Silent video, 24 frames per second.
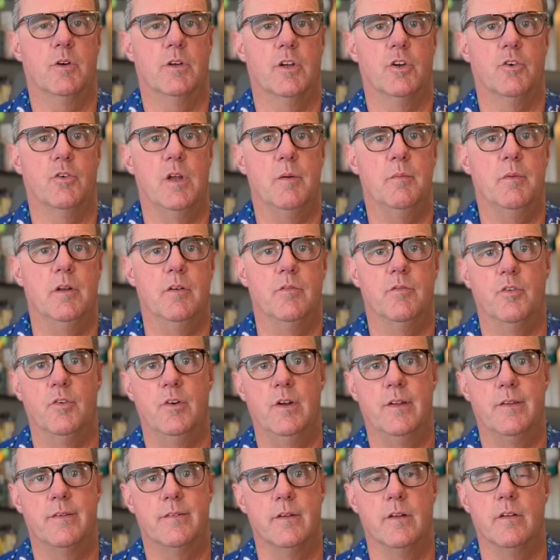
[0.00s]
Agreement, for
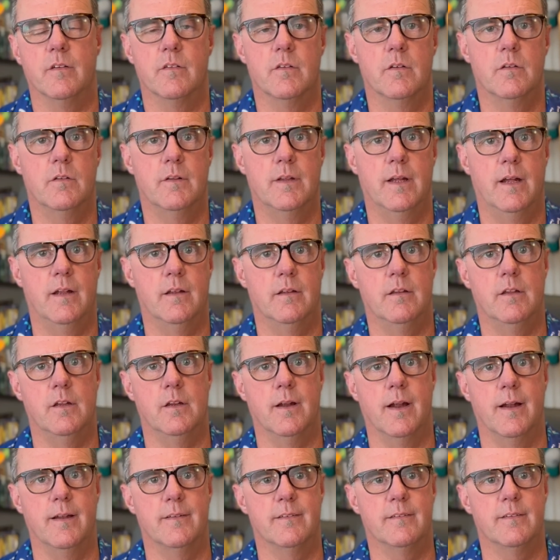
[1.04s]
instance, that the
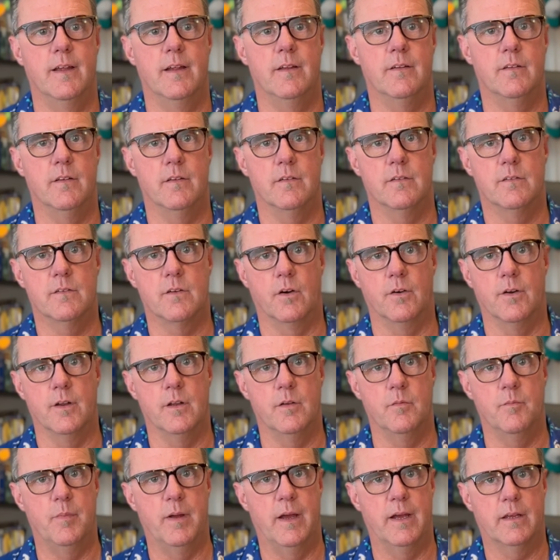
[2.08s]
United States has
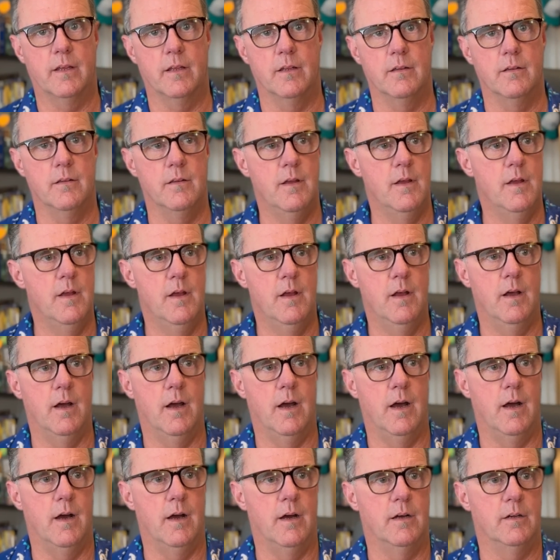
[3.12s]
started back in
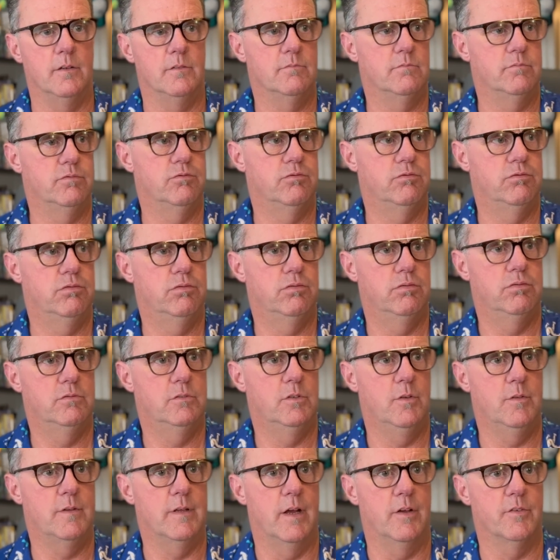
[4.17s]

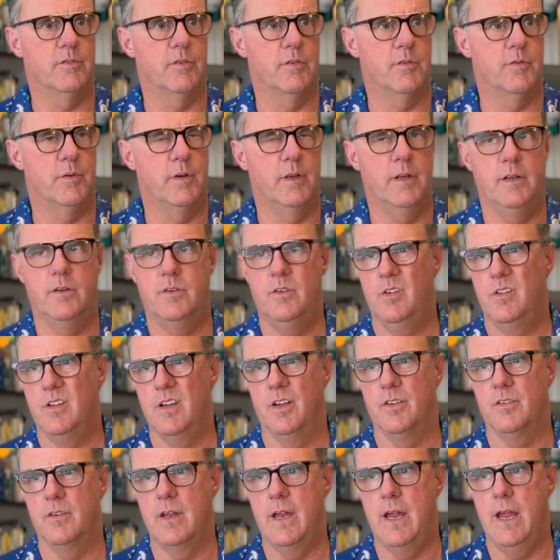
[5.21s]
2003,
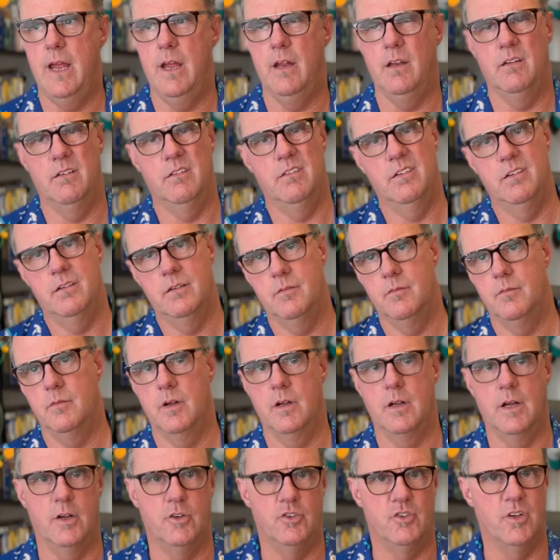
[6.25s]
2008,
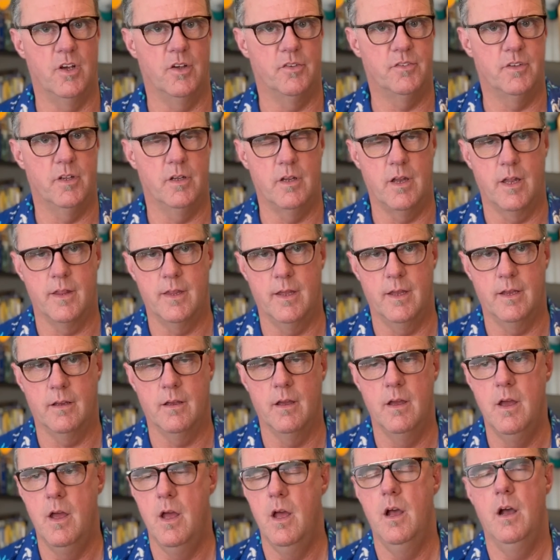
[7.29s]
adjusted, I think.
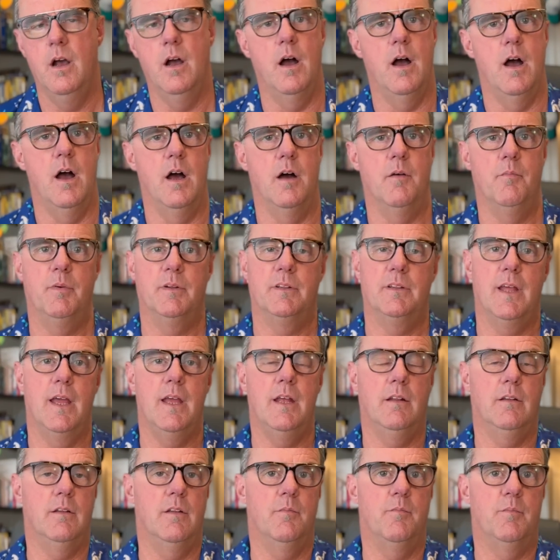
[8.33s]
But
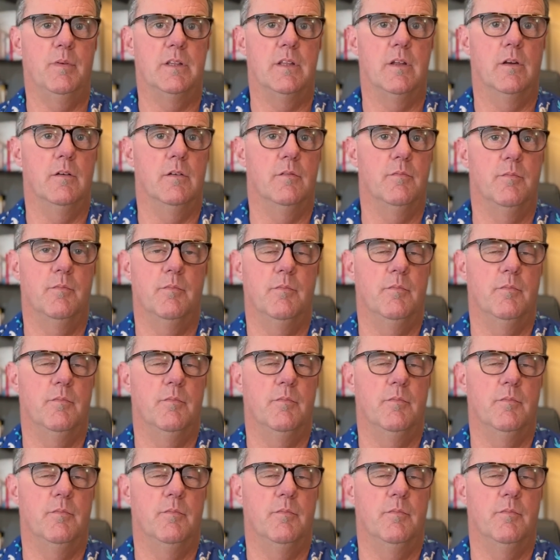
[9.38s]
they're,